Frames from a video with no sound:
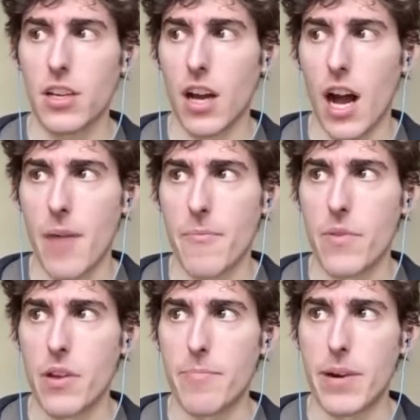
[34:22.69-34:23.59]

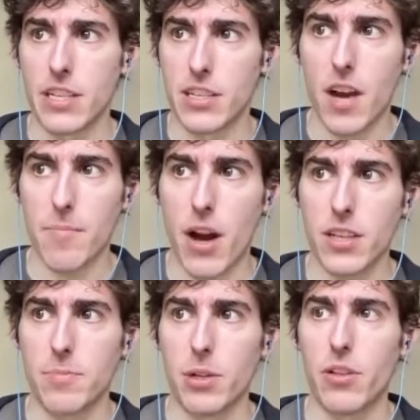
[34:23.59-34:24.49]
but is not
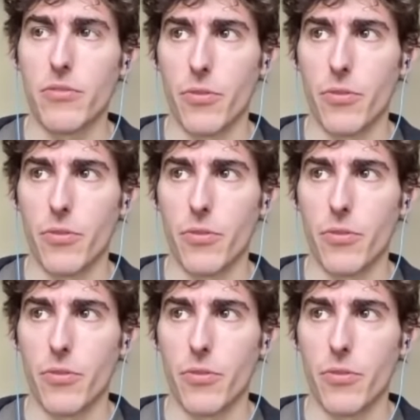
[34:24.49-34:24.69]
possible